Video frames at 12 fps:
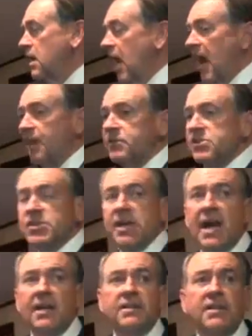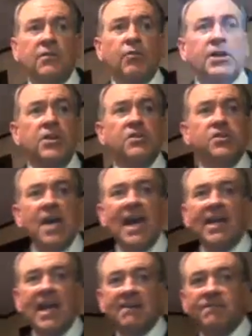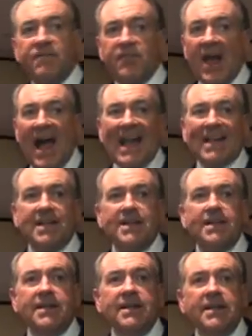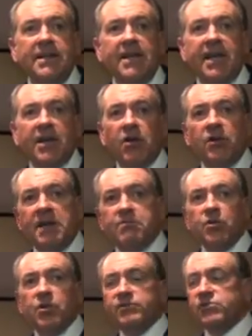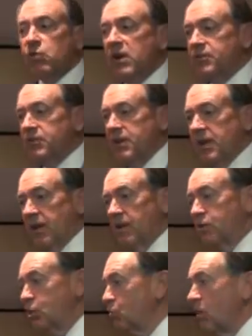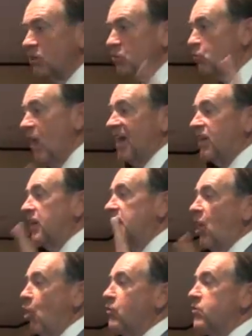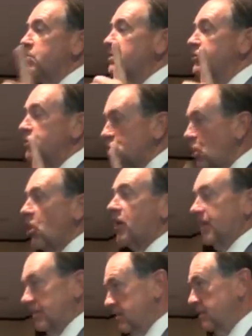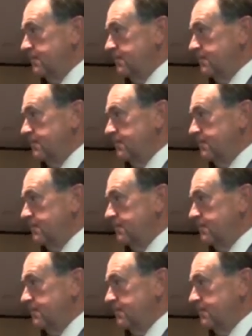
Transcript: I've decided that when you're taking flack, it only proves one thing. You are directly over the target.